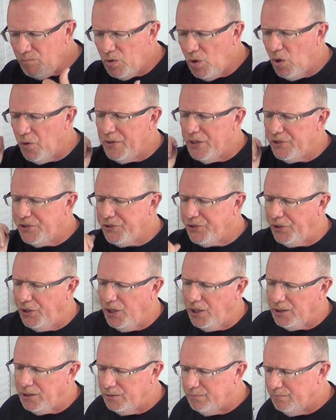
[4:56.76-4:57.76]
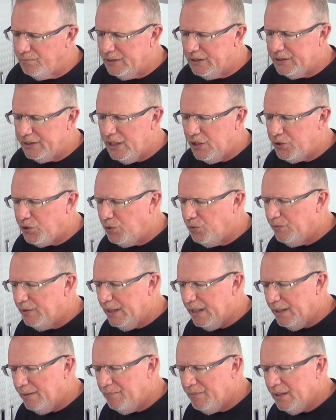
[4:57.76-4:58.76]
or this truck, this SUV.